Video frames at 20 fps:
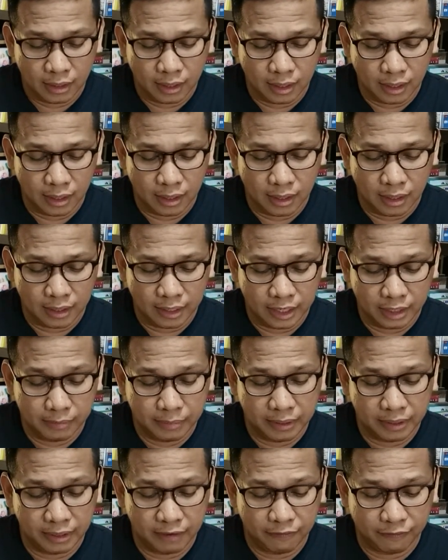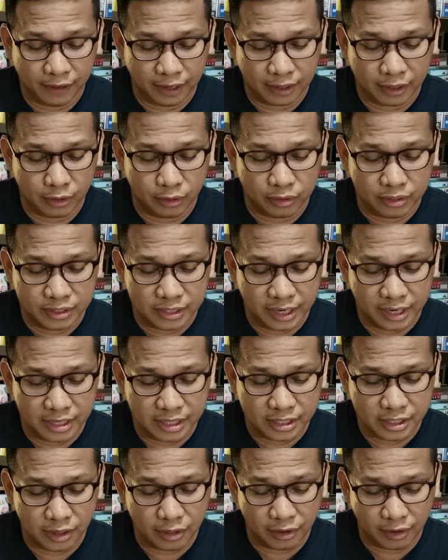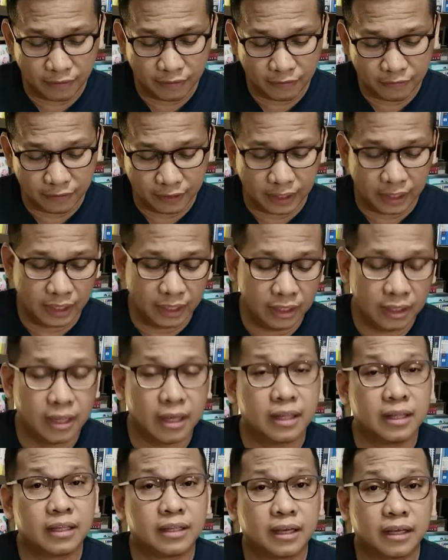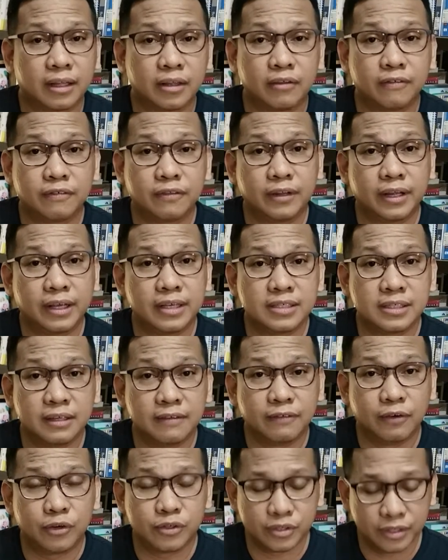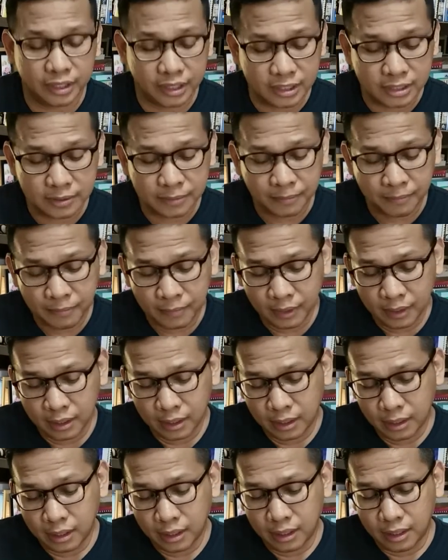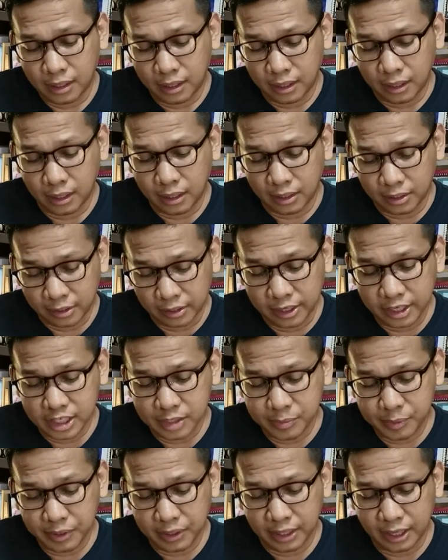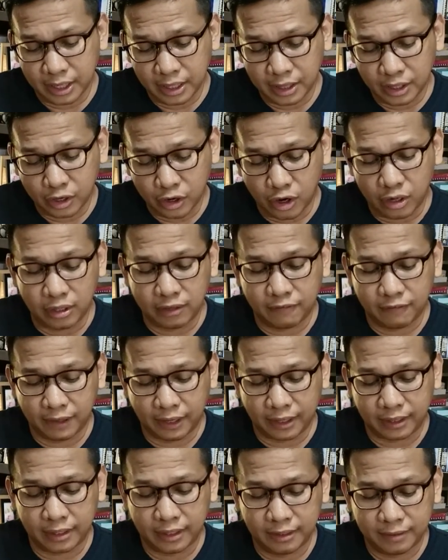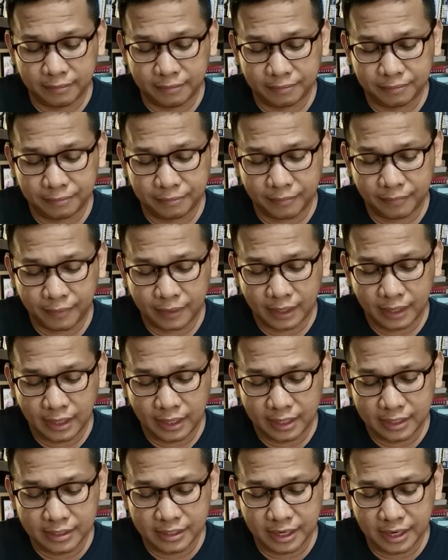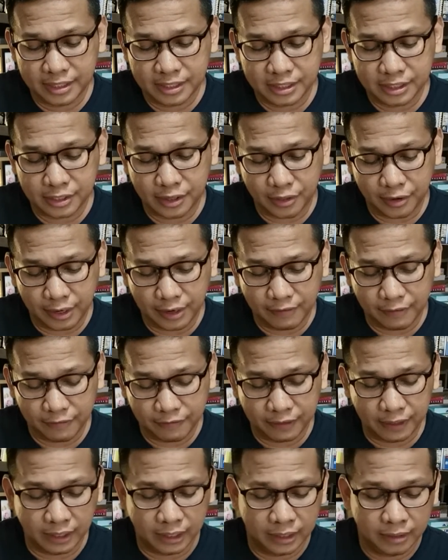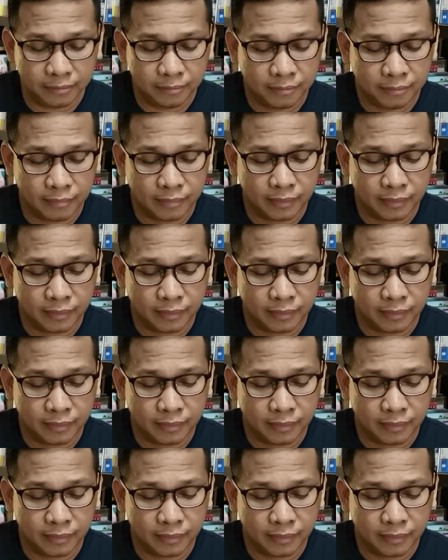He'll be reflecting on Genesis 3:15, and the title of today's devotion is Encouragement in Conflict. Genesis 3:15,